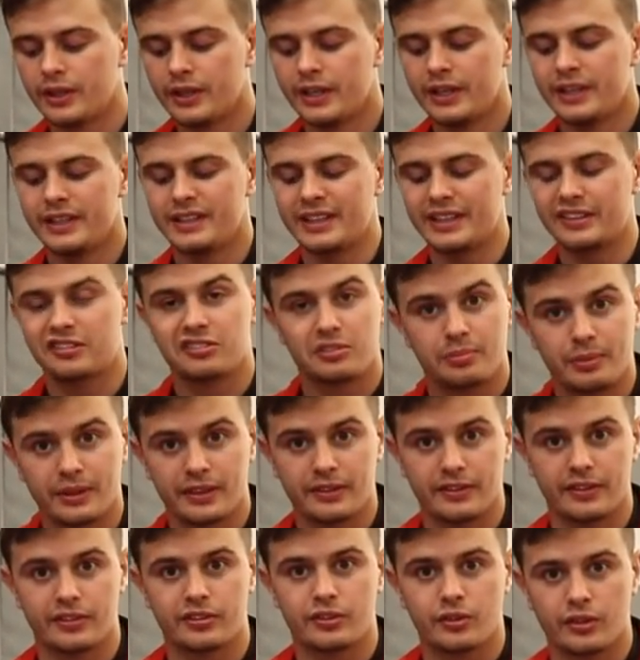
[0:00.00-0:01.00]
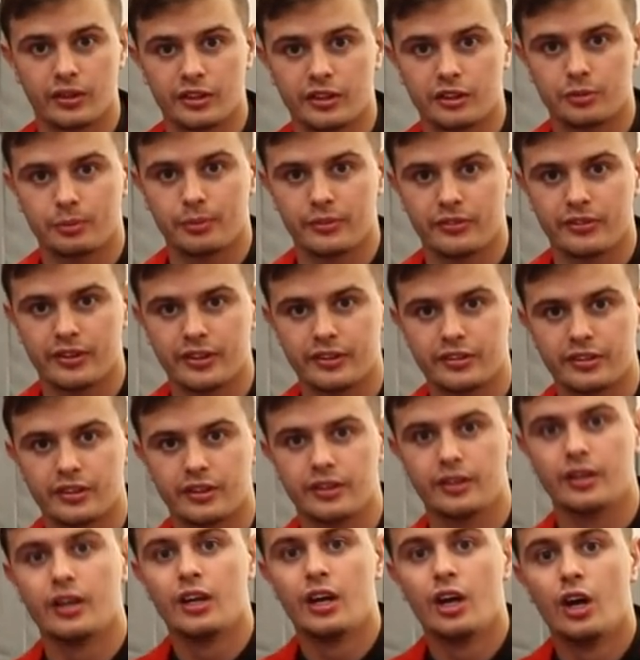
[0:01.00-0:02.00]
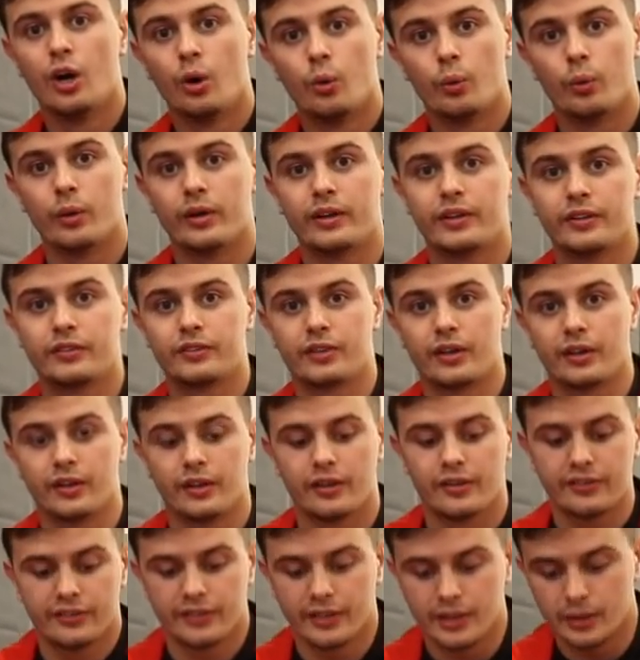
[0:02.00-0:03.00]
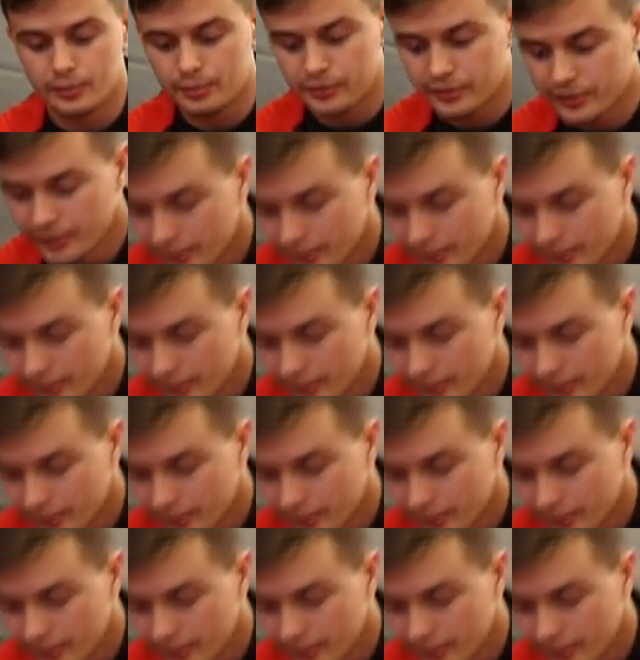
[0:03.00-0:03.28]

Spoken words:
he has to be in this crunch position where he could turn his hips.